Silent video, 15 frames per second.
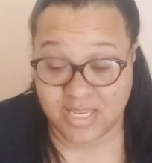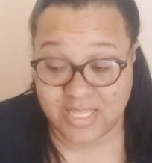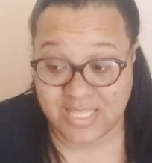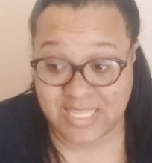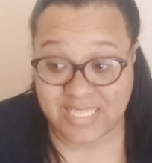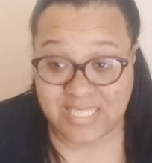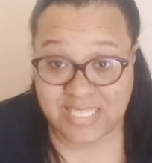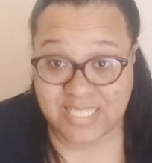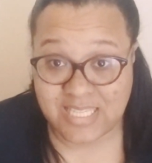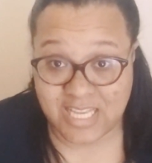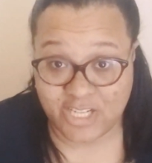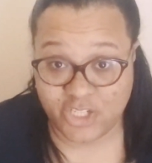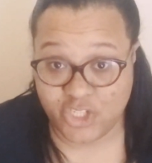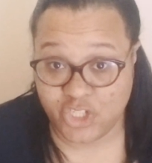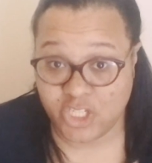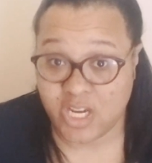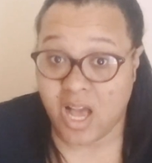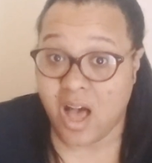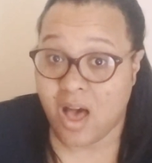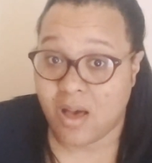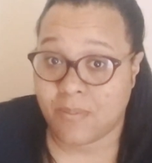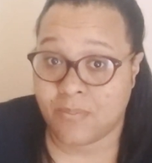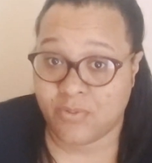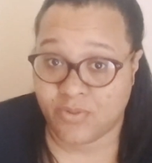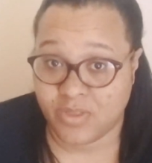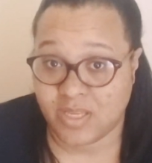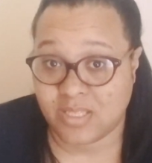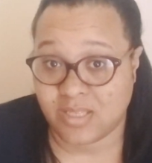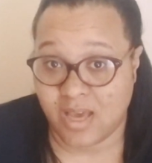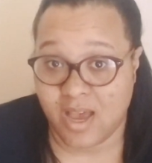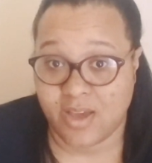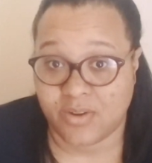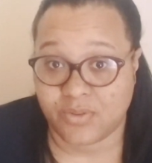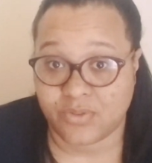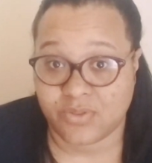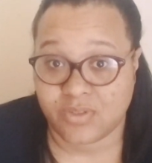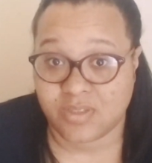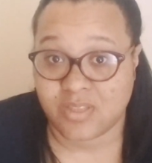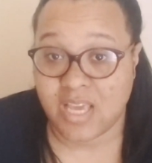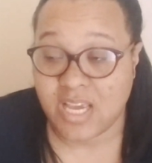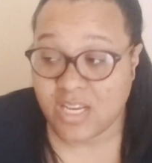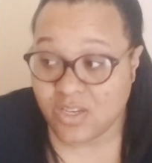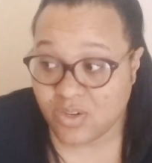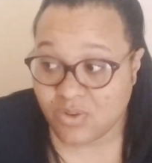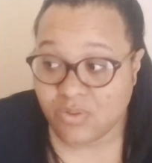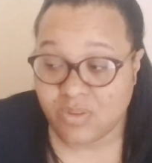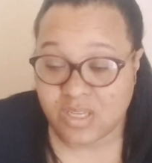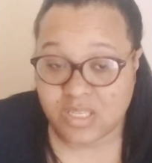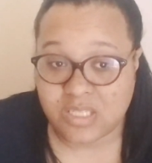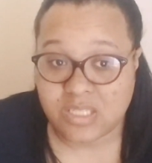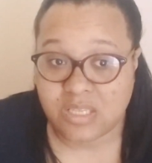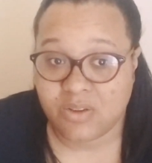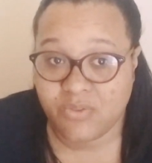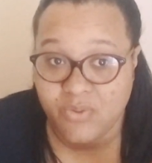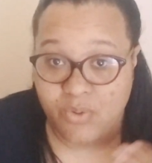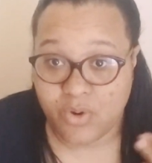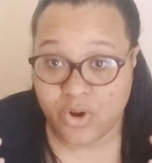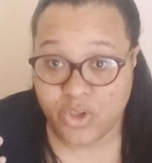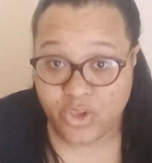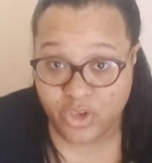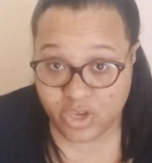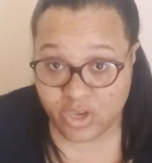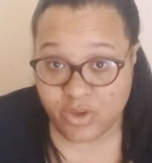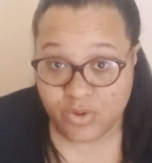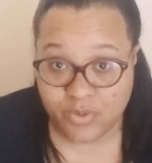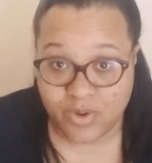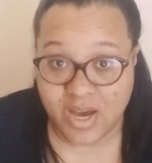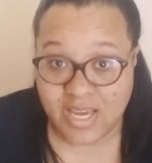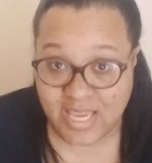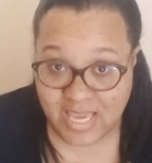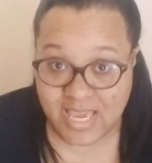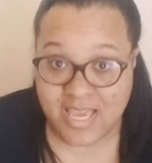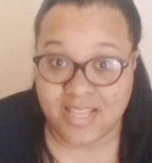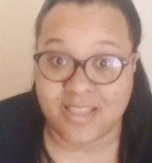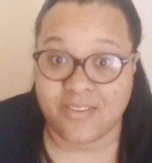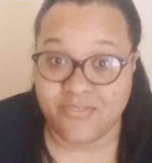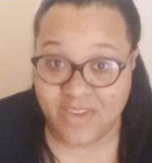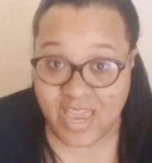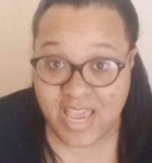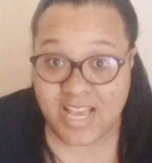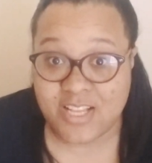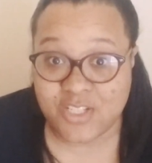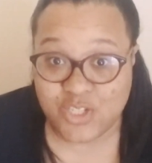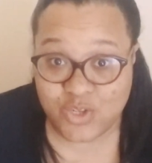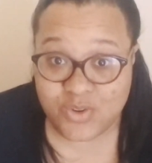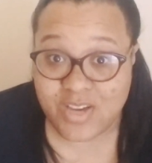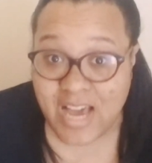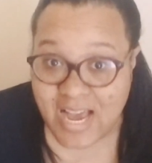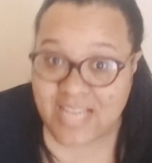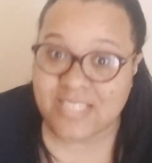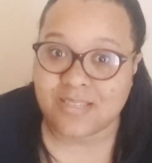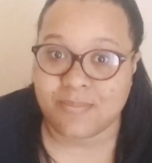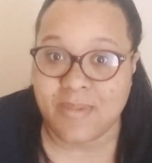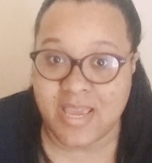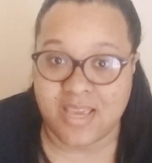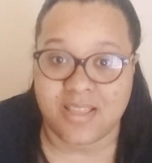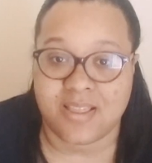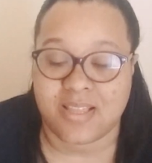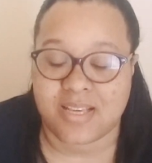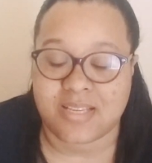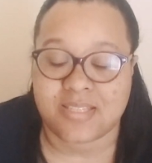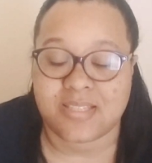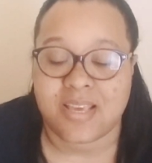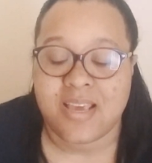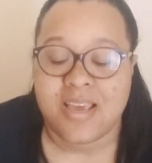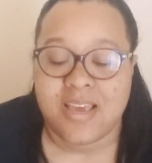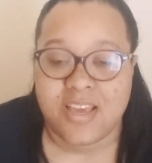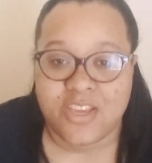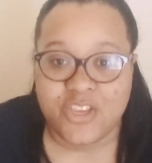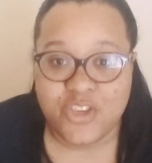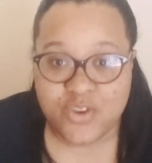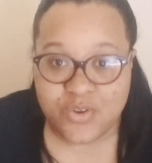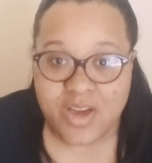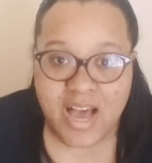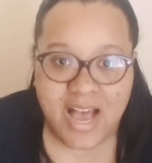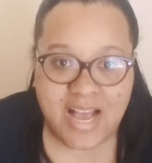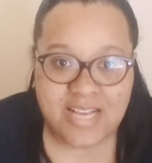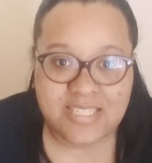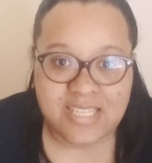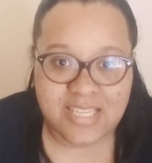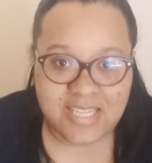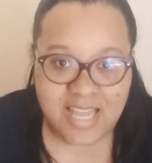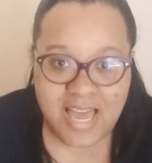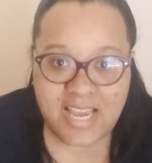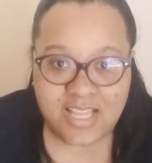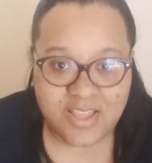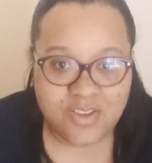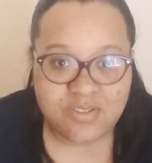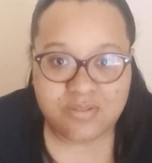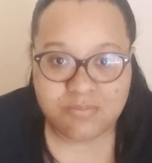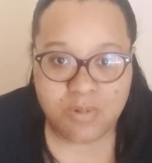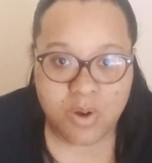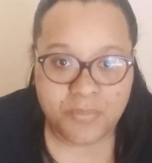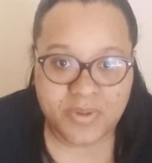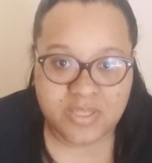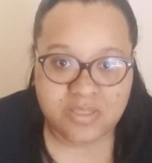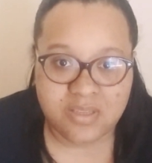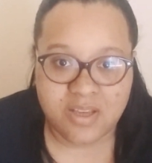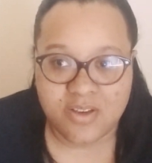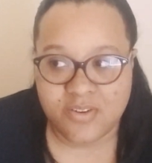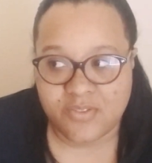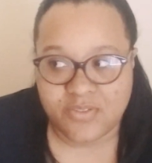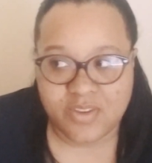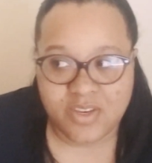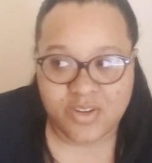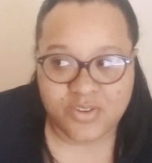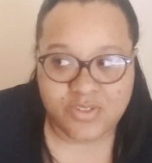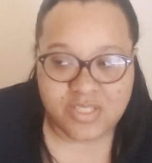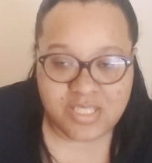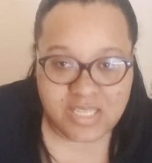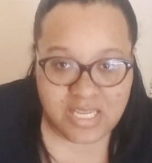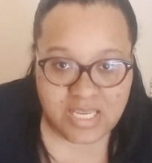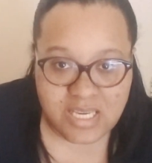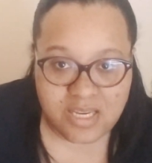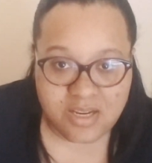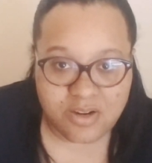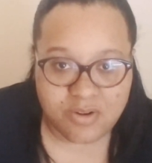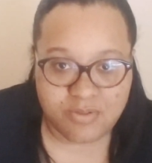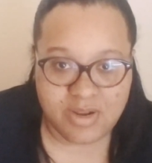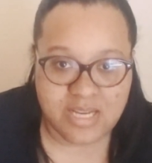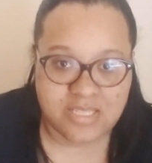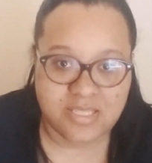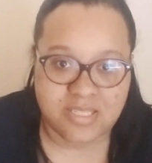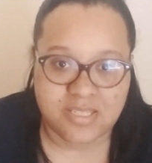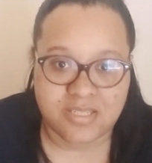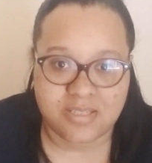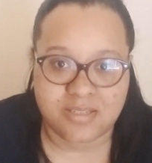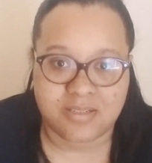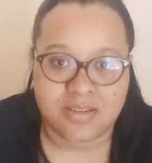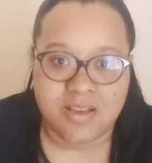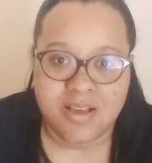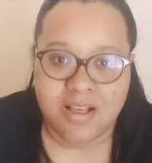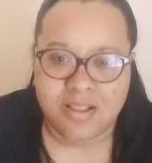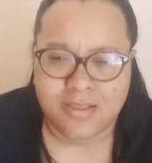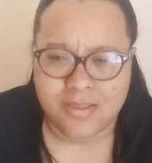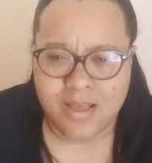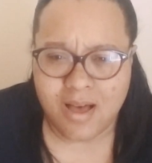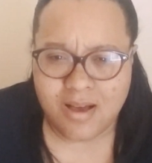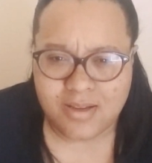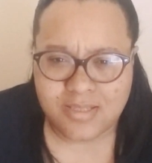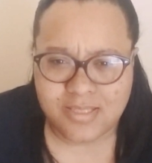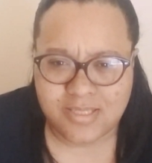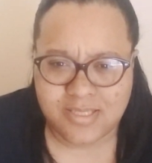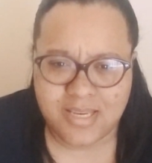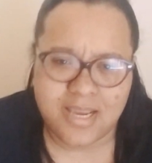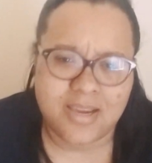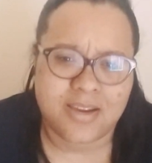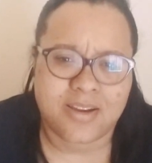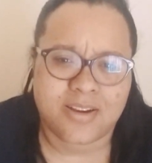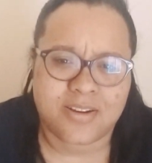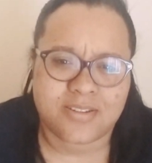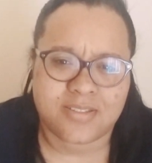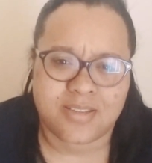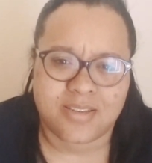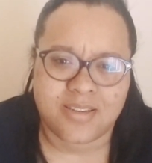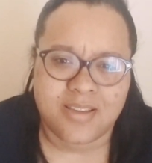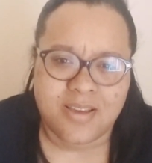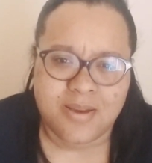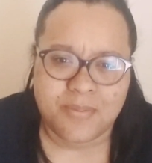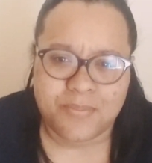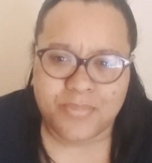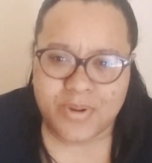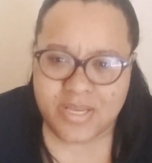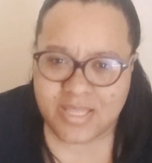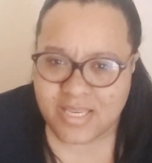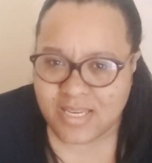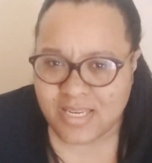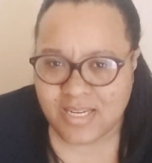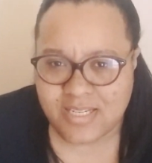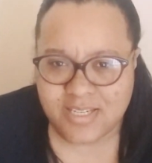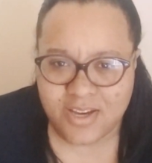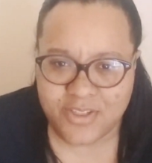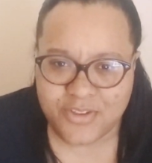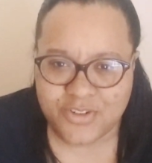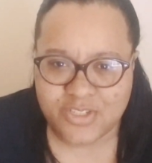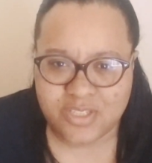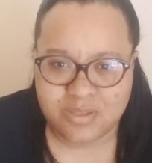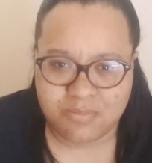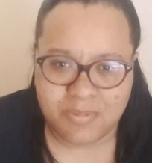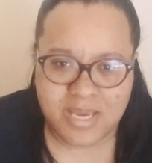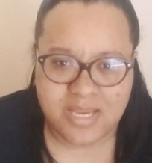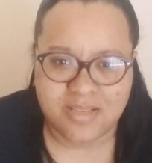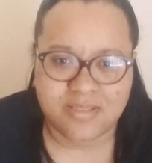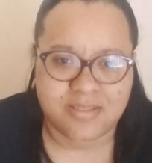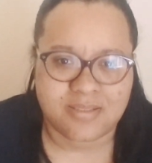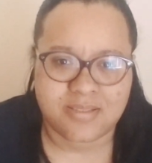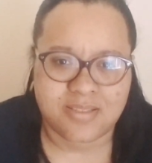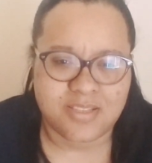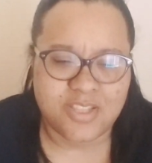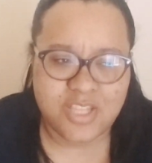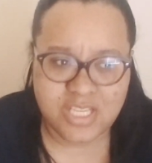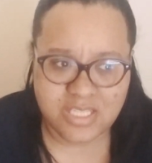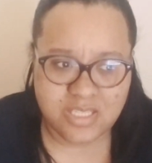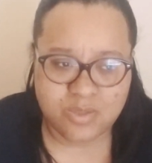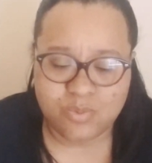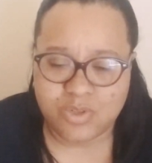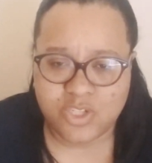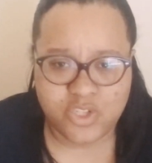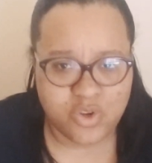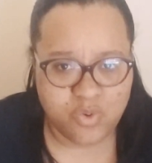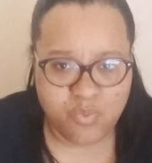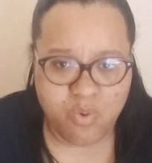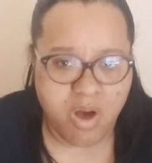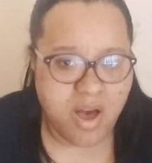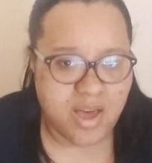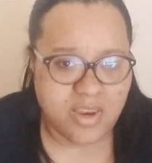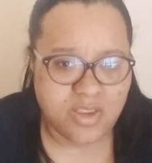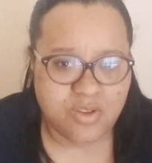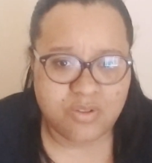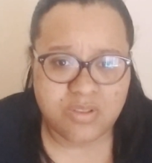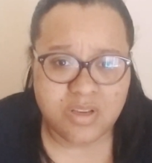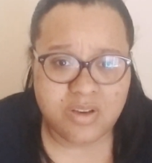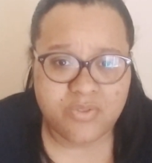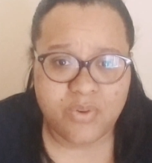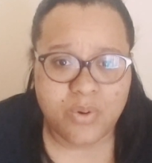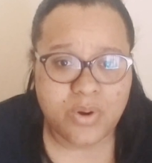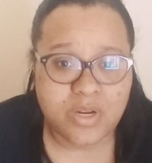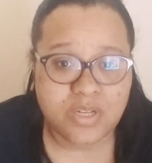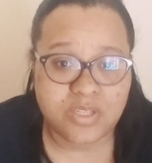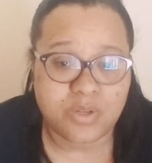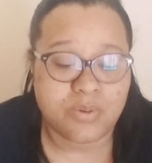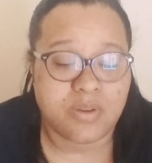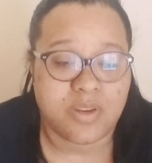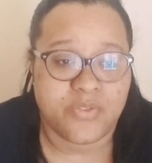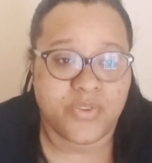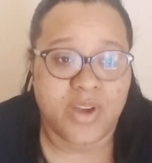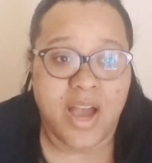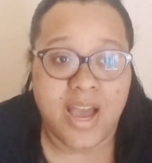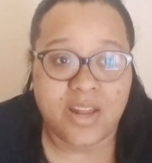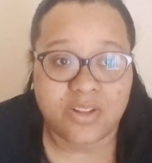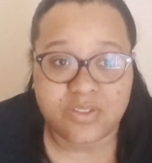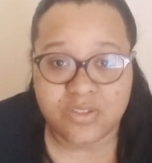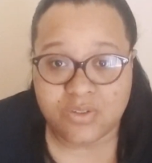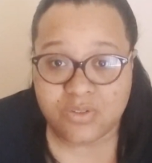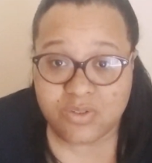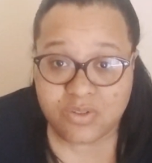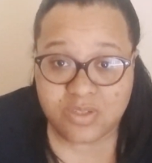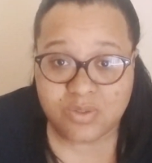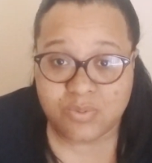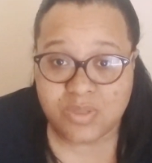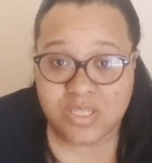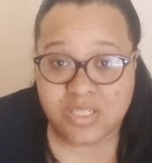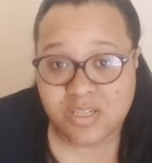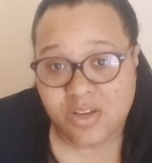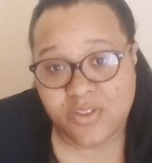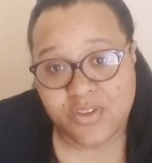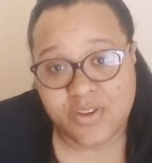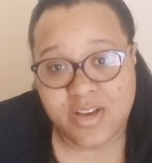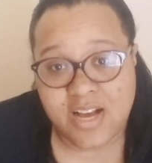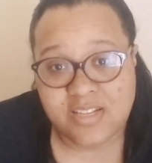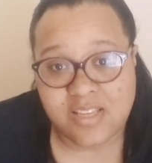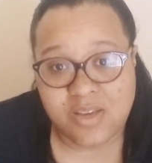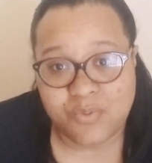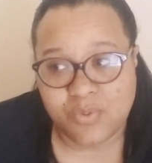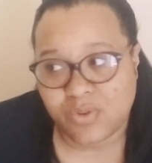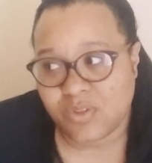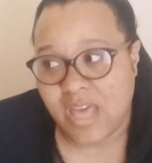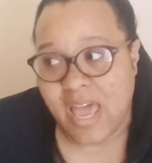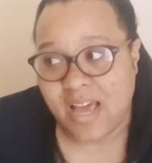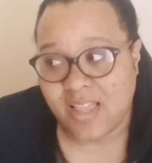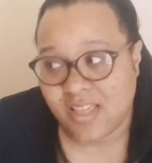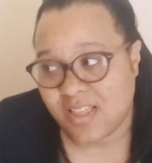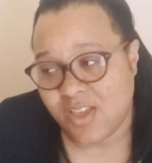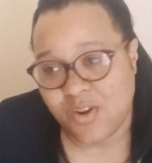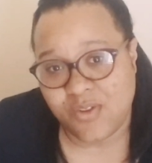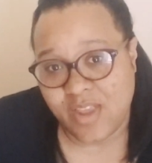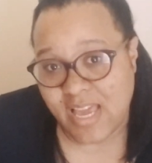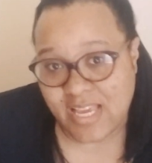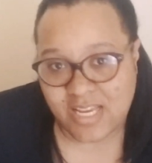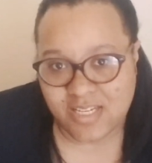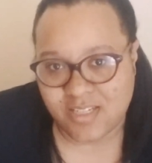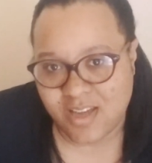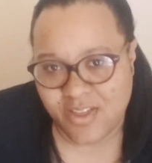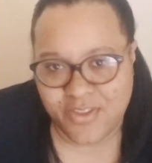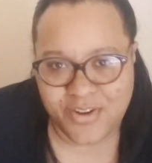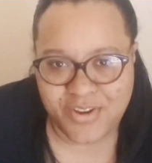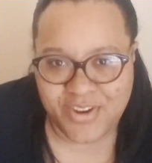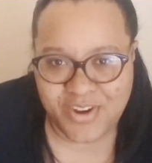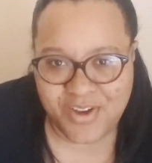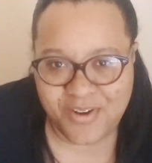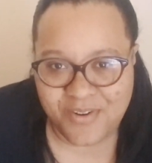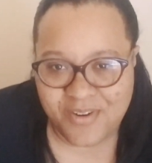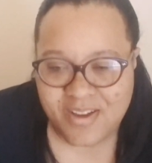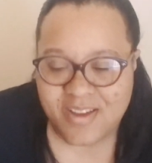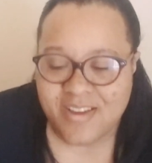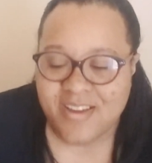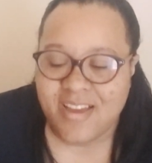This is a job for these idols. They do this for you. Again, the fans, you guys demand this. You guys like those moments of, you know, sneaky caresses and long stares and breathing in each other's space. And this is what you want. You look forward to it. If your idols don't do this with each other, you guys like, well, they act like they don't like each other, you know?